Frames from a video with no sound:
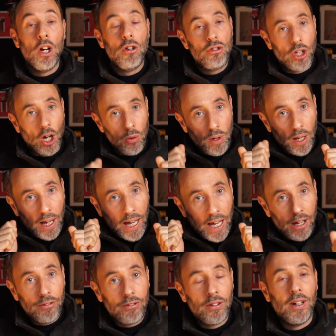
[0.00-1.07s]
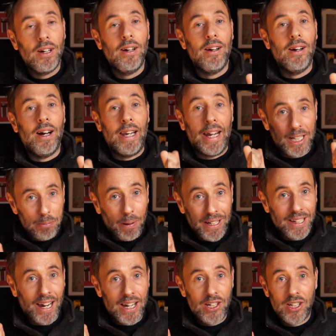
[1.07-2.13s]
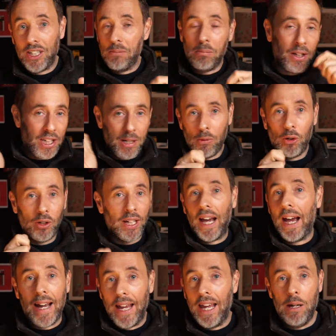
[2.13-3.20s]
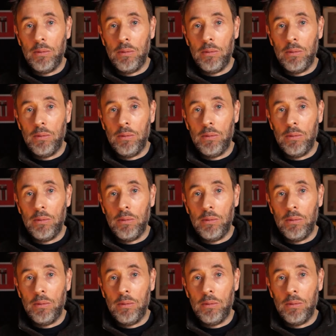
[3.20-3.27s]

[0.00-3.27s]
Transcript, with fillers: Don't have an expectation that Monday morning at 8 a.m.